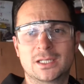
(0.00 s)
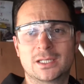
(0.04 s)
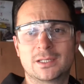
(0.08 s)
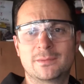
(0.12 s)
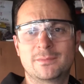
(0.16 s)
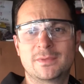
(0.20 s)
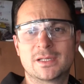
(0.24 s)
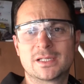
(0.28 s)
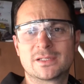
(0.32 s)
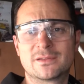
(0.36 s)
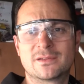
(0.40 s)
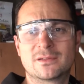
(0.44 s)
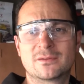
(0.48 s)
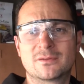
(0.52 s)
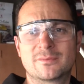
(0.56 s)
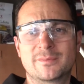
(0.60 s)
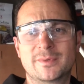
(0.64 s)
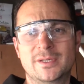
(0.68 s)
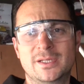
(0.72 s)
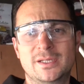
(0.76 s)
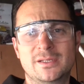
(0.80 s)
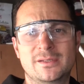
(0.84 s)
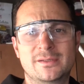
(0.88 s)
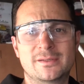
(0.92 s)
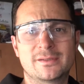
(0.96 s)
next thing would
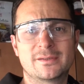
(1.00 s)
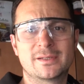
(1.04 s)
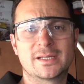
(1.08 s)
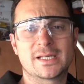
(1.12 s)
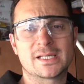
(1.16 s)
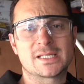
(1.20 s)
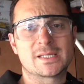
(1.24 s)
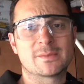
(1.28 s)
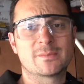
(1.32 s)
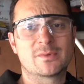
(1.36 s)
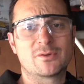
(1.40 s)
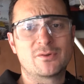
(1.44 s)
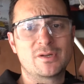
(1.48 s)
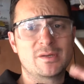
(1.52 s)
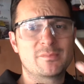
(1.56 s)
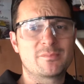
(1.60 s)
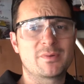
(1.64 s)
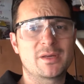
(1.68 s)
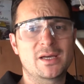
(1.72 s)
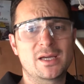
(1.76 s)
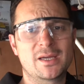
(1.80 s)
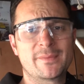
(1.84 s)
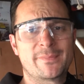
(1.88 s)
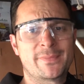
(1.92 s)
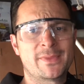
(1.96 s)
be to get some marine
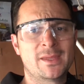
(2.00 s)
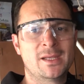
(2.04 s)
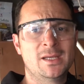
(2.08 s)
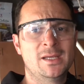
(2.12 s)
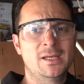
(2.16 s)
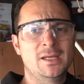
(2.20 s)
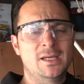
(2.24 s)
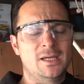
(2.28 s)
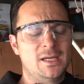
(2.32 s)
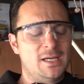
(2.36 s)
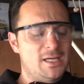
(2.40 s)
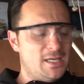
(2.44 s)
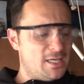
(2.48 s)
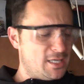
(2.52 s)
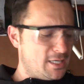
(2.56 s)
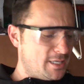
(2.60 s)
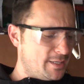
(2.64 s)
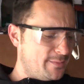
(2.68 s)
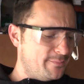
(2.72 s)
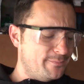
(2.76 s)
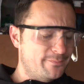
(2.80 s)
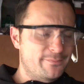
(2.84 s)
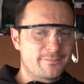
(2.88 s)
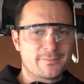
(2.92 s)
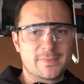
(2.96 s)
ply,
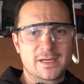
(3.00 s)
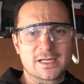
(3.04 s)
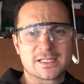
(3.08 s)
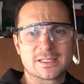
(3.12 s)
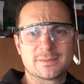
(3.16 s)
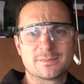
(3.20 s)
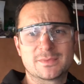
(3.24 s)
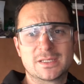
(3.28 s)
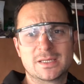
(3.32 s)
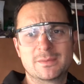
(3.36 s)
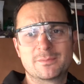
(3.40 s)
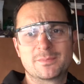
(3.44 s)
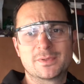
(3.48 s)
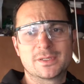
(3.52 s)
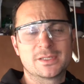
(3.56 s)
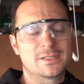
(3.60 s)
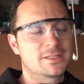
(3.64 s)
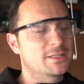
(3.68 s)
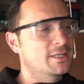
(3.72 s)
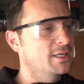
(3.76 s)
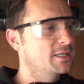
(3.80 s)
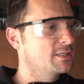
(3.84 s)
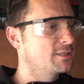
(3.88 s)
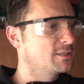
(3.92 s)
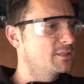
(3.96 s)
make some
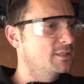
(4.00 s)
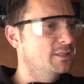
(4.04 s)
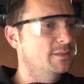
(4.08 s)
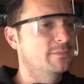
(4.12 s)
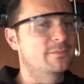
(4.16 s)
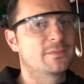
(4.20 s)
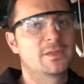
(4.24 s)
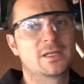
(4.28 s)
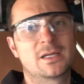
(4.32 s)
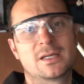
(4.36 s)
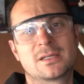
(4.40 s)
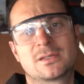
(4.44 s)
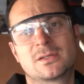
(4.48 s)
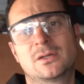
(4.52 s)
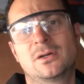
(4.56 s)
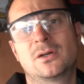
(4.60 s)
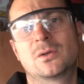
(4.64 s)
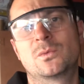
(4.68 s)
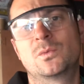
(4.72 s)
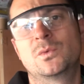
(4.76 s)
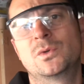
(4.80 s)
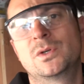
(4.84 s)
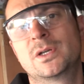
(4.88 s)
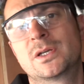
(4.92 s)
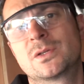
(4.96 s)
templates, get some nice
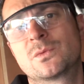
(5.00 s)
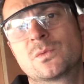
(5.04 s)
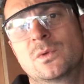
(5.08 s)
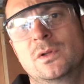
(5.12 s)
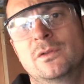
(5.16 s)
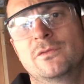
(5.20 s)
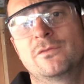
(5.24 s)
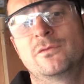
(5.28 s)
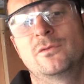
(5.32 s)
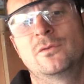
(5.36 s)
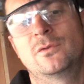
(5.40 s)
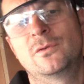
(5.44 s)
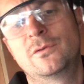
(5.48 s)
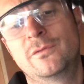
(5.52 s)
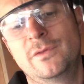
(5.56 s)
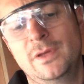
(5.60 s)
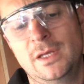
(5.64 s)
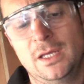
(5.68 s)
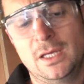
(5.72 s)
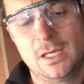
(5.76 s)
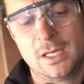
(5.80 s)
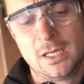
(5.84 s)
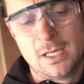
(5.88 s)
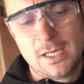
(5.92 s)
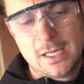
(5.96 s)
hardwood as well for
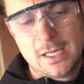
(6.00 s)
the